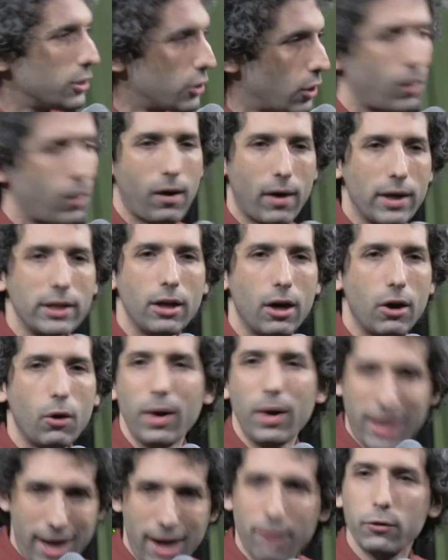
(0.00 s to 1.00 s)
you know how I
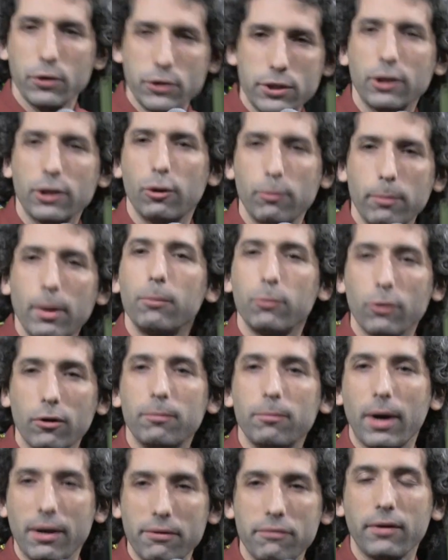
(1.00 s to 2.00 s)
know? Every single member
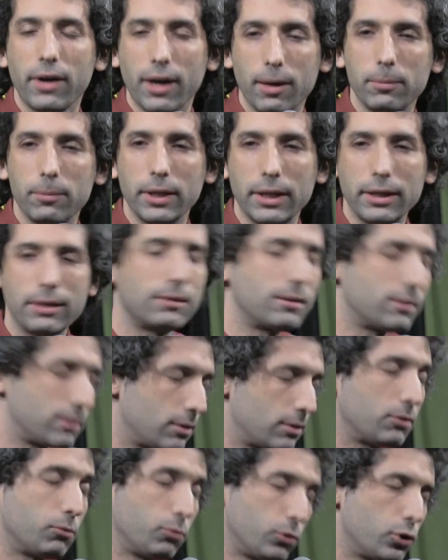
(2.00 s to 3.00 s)
of my family,
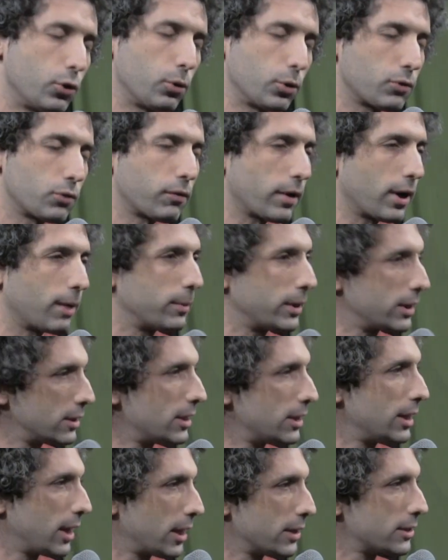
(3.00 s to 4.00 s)
Jewish family,
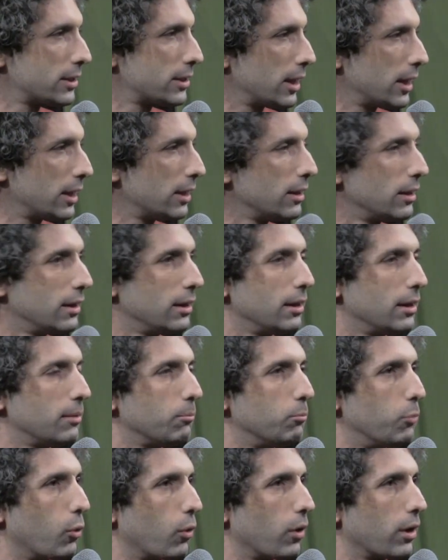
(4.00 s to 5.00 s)
need I say
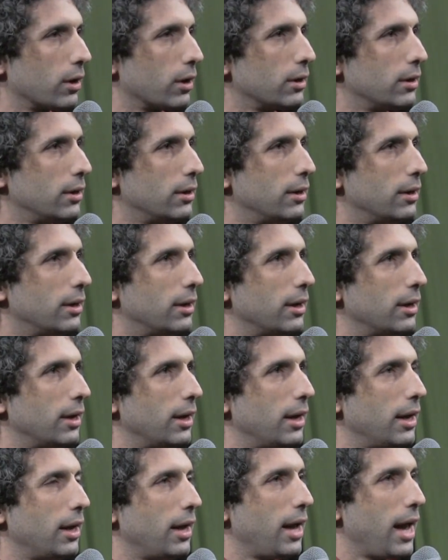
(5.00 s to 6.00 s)
more,
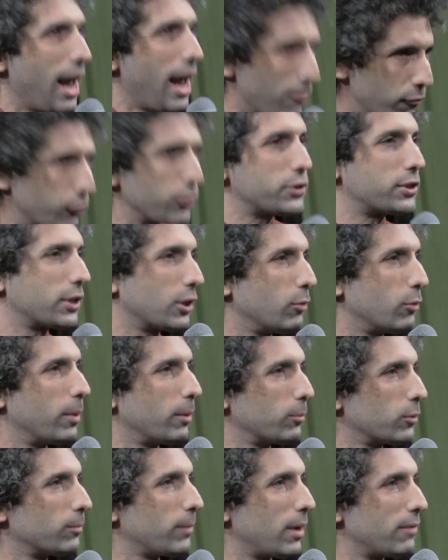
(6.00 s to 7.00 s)
every single
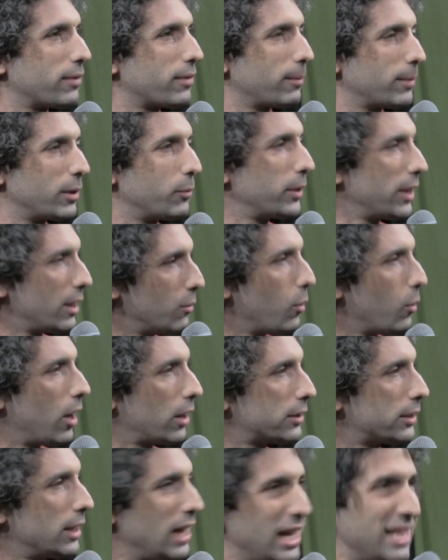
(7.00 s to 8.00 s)
member of my family when they
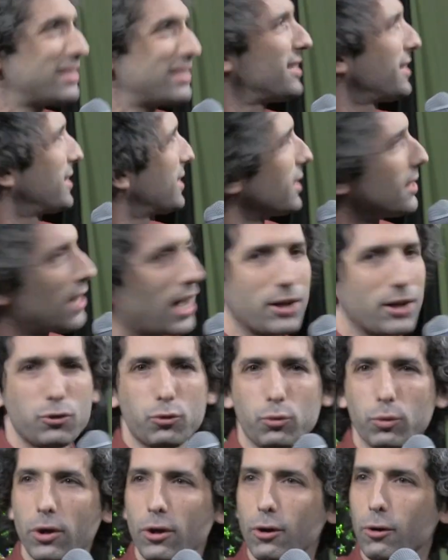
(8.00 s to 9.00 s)
walked in, this is a
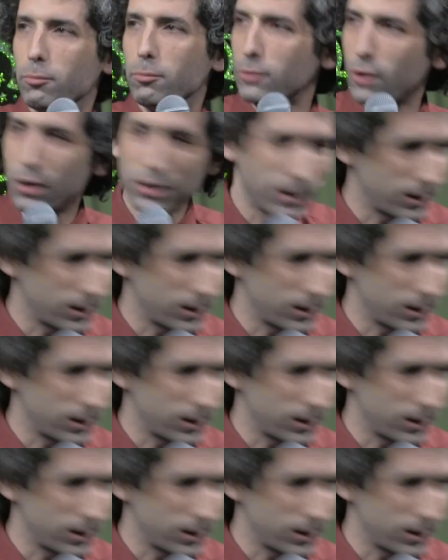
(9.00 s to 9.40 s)
nice room, look